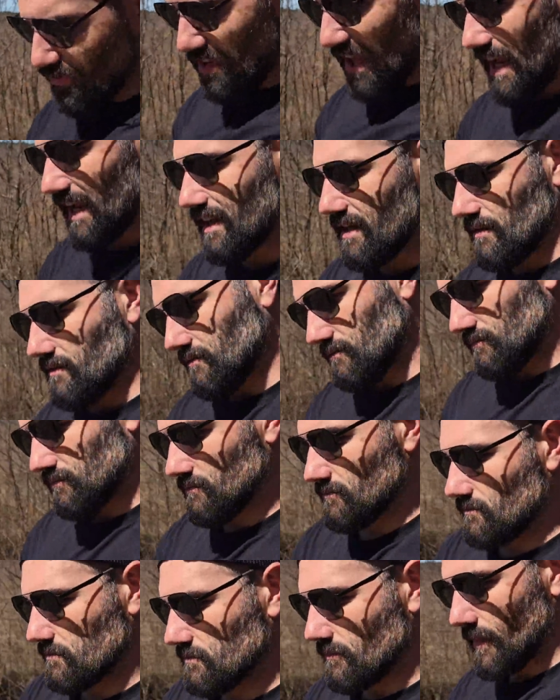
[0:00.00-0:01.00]
2nd.
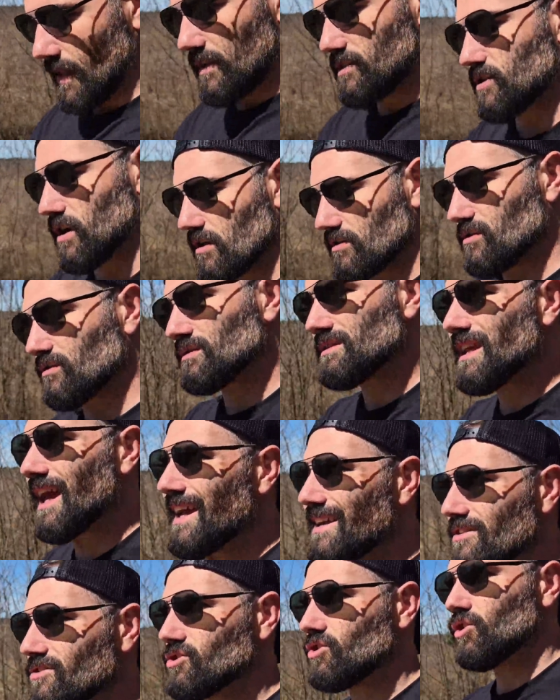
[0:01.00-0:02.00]
It's also
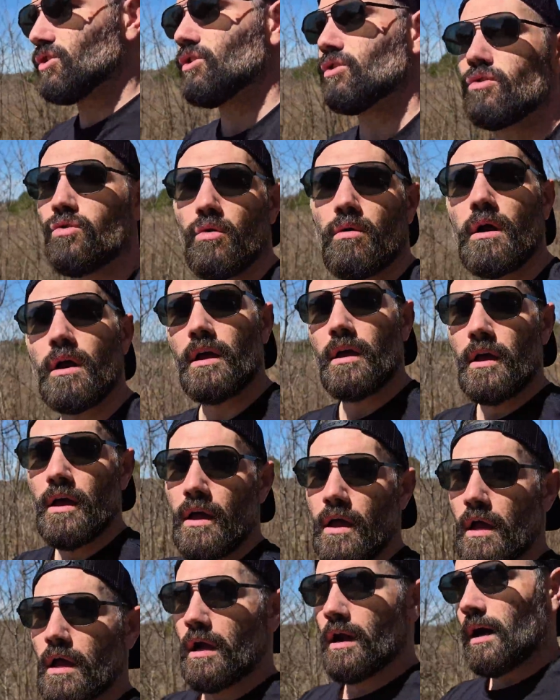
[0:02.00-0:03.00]
day 2
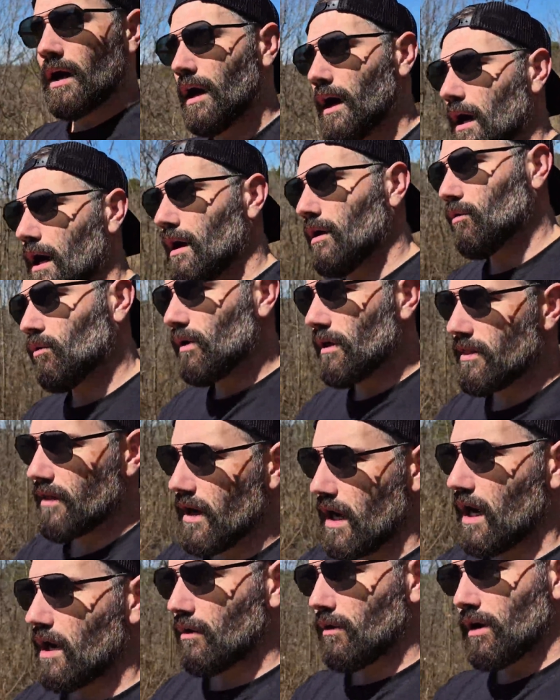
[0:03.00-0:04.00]
with
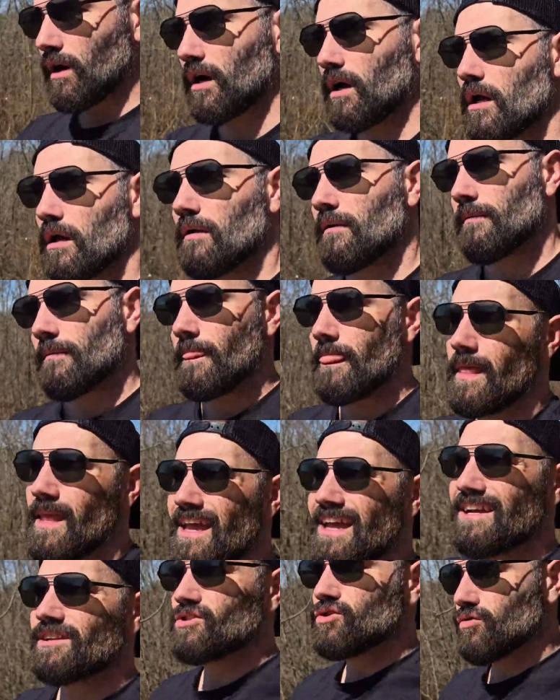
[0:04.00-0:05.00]
our
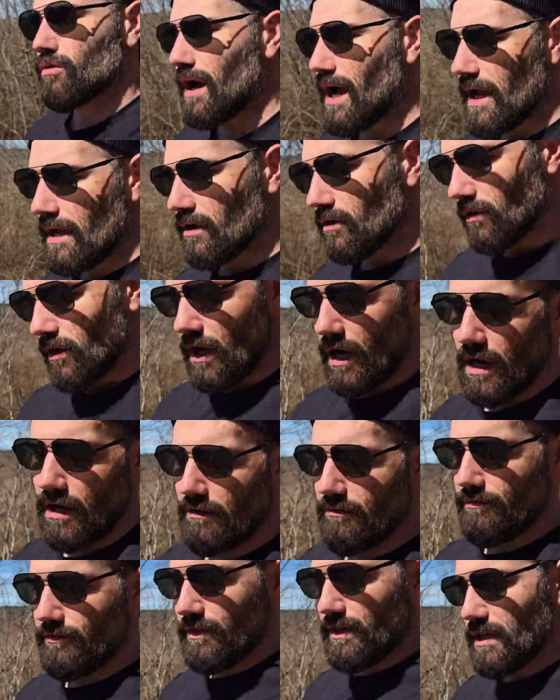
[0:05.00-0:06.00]
trial
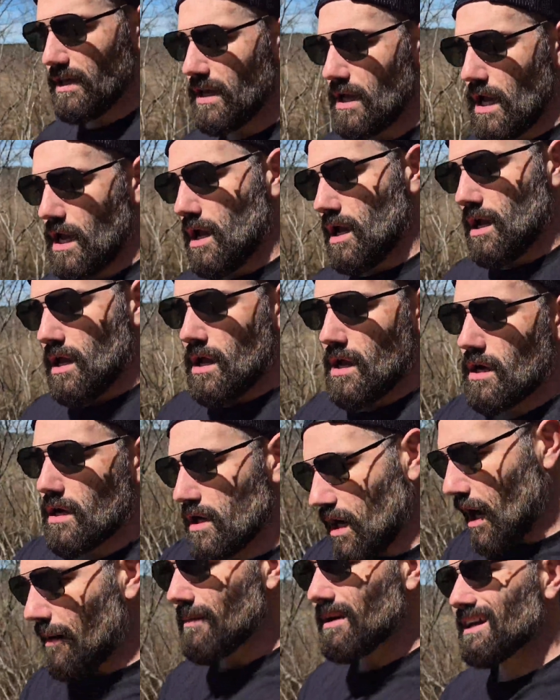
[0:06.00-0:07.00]
of the
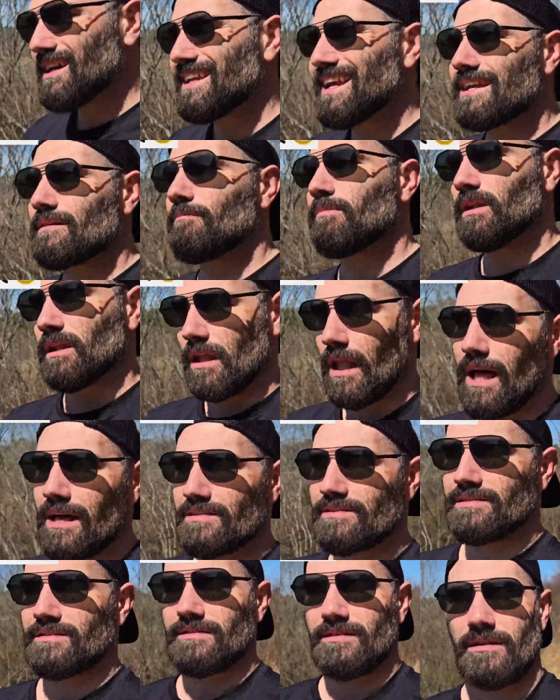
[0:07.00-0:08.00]
Garmin Connect
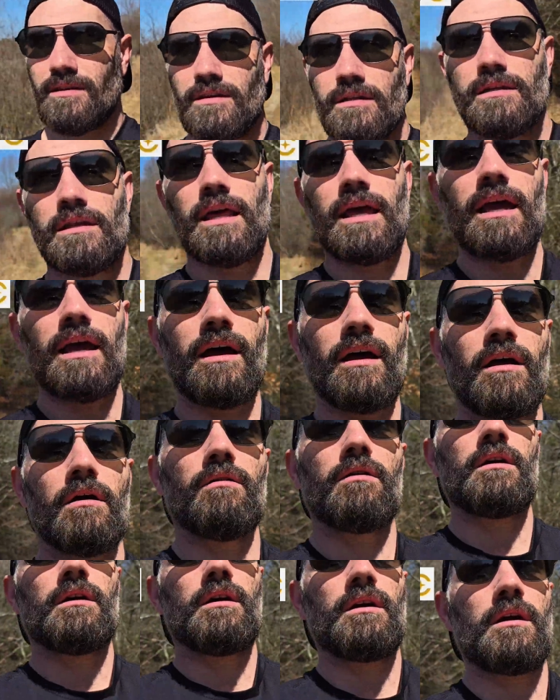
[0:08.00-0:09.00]
Plus.
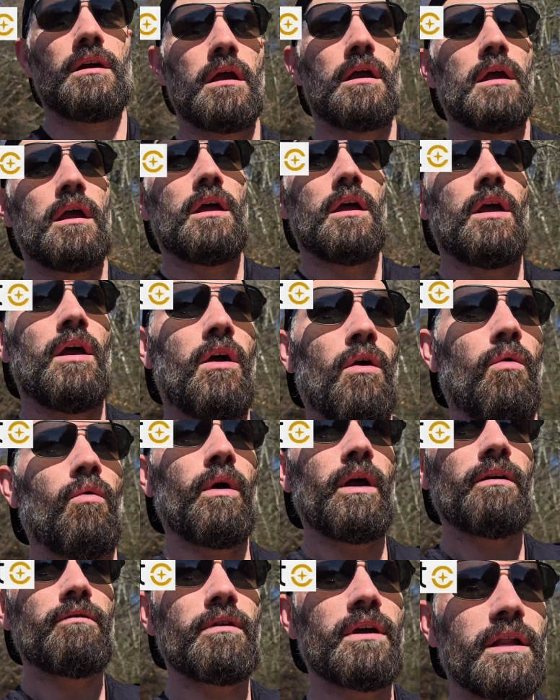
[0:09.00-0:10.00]
Now,
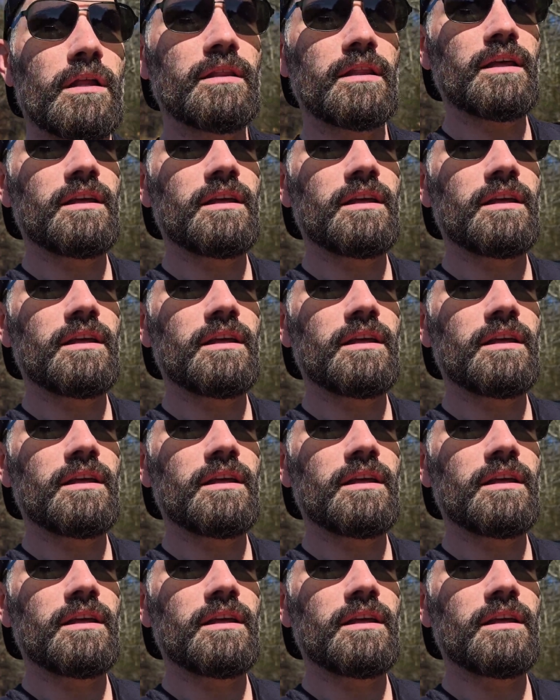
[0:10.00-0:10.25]
we're running